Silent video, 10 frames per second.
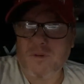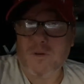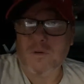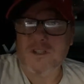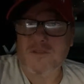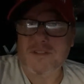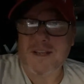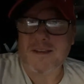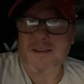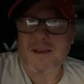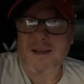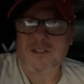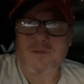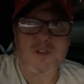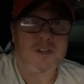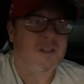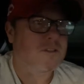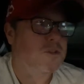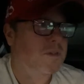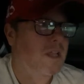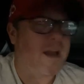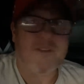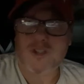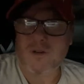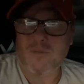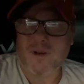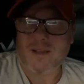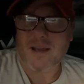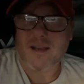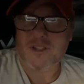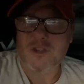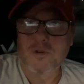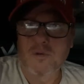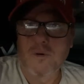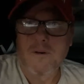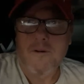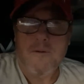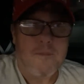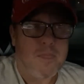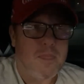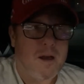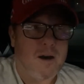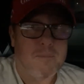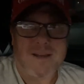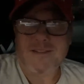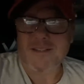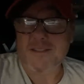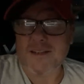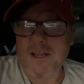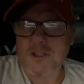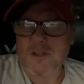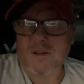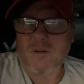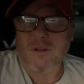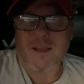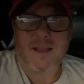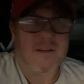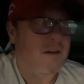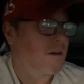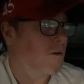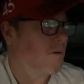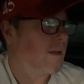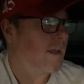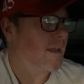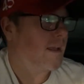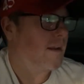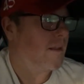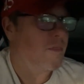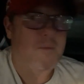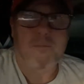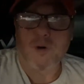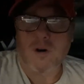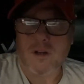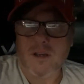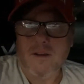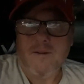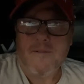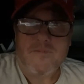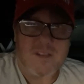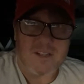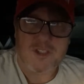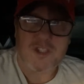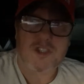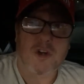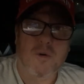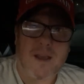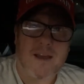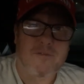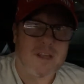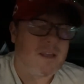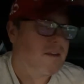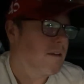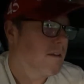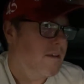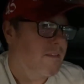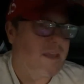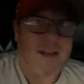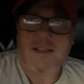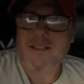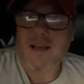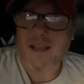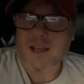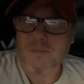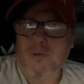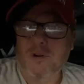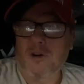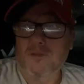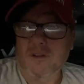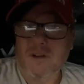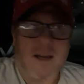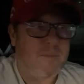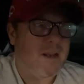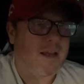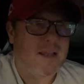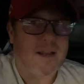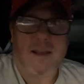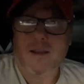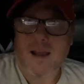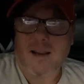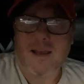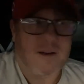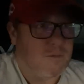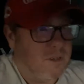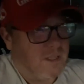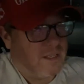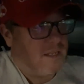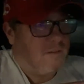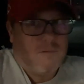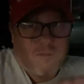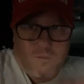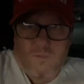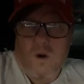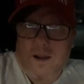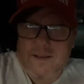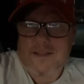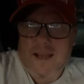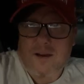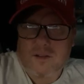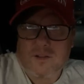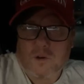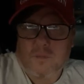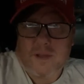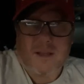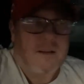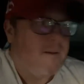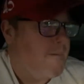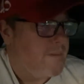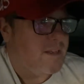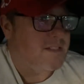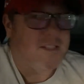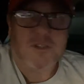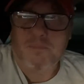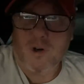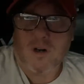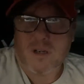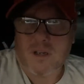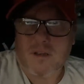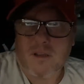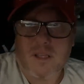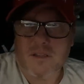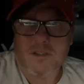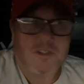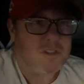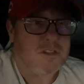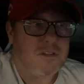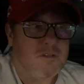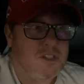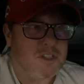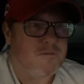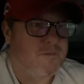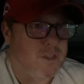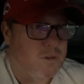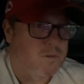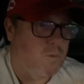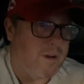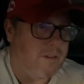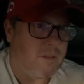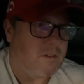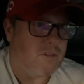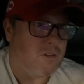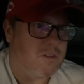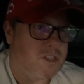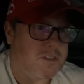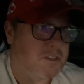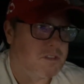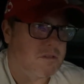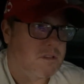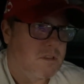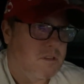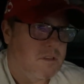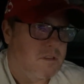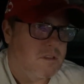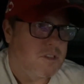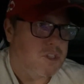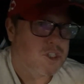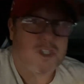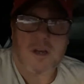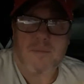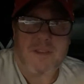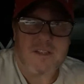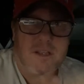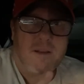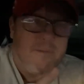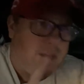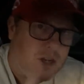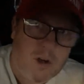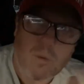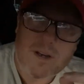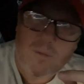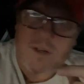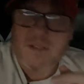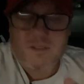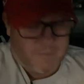3/4 of a tank of gas. I was going to do a live stream when I got to my destination in Orlando, and the book is so heavy that I said, I got to pull over. I mean, I got to really wind down a little bit, because this book is just filled with just, what it's